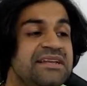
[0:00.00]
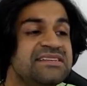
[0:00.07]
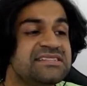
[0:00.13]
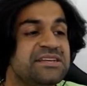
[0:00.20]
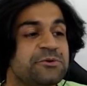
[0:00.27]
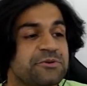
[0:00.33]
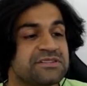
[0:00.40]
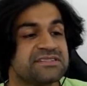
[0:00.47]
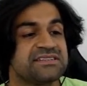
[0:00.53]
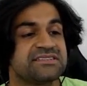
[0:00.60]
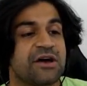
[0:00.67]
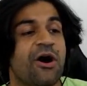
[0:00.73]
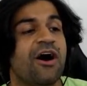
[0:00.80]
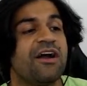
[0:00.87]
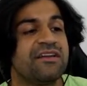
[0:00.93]
sequences
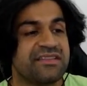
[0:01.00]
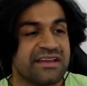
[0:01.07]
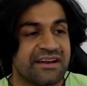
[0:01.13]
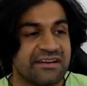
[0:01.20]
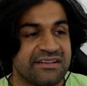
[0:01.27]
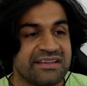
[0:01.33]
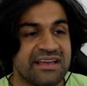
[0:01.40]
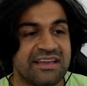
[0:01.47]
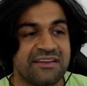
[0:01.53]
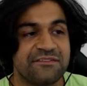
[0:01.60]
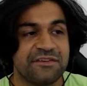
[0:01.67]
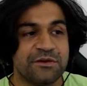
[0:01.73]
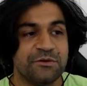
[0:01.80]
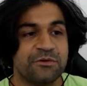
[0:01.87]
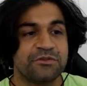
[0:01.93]
are there that give
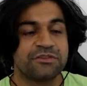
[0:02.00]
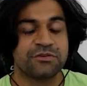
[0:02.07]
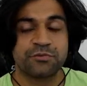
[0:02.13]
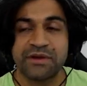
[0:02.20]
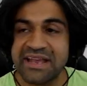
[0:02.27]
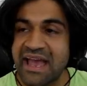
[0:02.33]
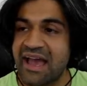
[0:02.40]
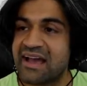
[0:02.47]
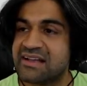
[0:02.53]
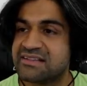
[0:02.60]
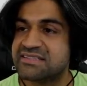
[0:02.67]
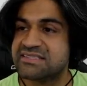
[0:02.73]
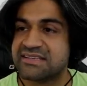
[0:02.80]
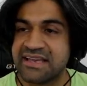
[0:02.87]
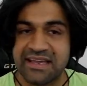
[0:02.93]
you 3
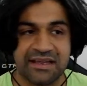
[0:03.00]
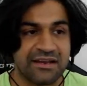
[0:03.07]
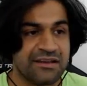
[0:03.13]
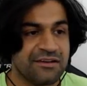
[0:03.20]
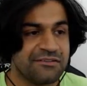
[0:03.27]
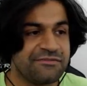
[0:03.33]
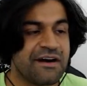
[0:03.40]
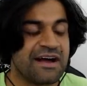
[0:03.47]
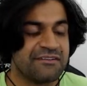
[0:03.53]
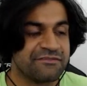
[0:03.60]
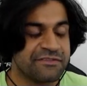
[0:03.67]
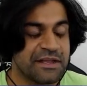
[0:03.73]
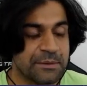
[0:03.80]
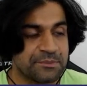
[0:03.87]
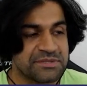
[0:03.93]
heads in 5
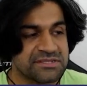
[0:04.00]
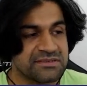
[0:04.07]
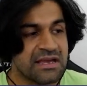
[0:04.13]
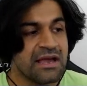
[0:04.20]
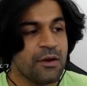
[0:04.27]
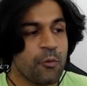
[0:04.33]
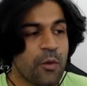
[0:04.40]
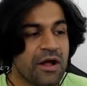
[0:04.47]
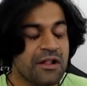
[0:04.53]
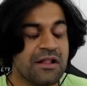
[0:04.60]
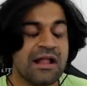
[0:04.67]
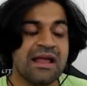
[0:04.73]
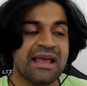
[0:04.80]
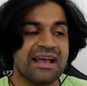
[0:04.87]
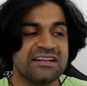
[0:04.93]
flips? Well,
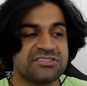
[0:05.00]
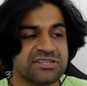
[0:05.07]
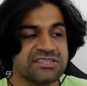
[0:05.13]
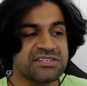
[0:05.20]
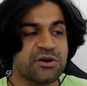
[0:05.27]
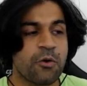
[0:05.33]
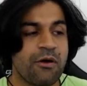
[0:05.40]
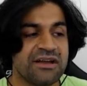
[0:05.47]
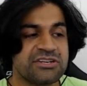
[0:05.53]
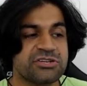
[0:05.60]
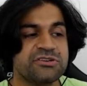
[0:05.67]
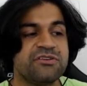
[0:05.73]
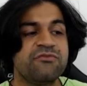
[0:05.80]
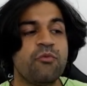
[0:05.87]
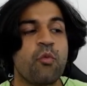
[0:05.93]
it's just a
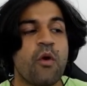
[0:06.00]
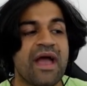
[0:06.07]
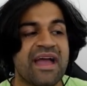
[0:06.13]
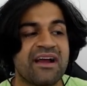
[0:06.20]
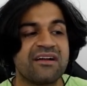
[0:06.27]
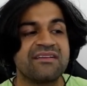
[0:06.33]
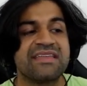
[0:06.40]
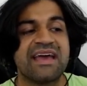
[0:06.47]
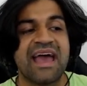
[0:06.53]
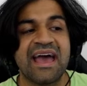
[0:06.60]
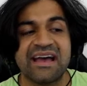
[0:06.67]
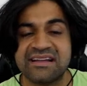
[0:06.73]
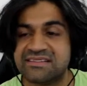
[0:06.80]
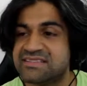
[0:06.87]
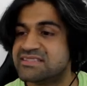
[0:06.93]
question of where the
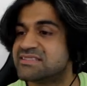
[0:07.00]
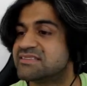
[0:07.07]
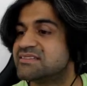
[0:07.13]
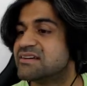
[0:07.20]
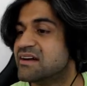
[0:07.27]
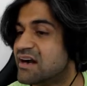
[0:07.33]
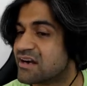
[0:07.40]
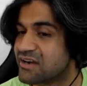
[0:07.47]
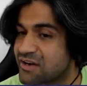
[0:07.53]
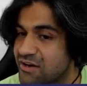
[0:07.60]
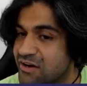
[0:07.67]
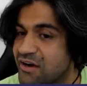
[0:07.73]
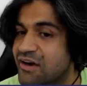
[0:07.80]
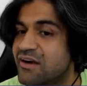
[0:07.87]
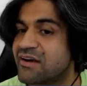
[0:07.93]
heads
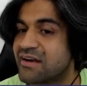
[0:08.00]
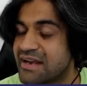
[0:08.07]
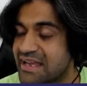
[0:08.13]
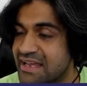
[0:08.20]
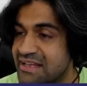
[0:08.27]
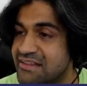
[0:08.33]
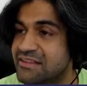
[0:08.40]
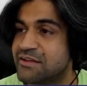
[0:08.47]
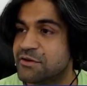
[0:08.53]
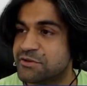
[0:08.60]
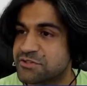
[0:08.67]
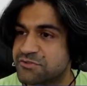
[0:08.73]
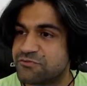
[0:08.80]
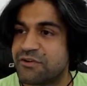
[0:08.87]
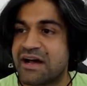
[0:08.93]
occur in
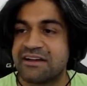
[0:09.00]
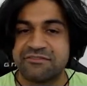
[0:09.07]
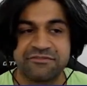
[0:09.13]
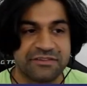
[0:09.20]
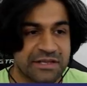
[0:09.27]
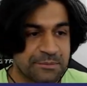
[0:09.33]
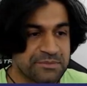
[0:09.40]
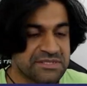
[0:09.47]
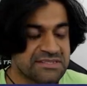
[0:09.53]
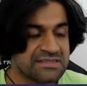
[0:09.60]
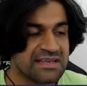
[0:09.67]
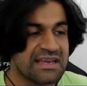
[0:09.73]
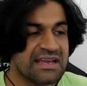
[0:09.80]
those 5 flips.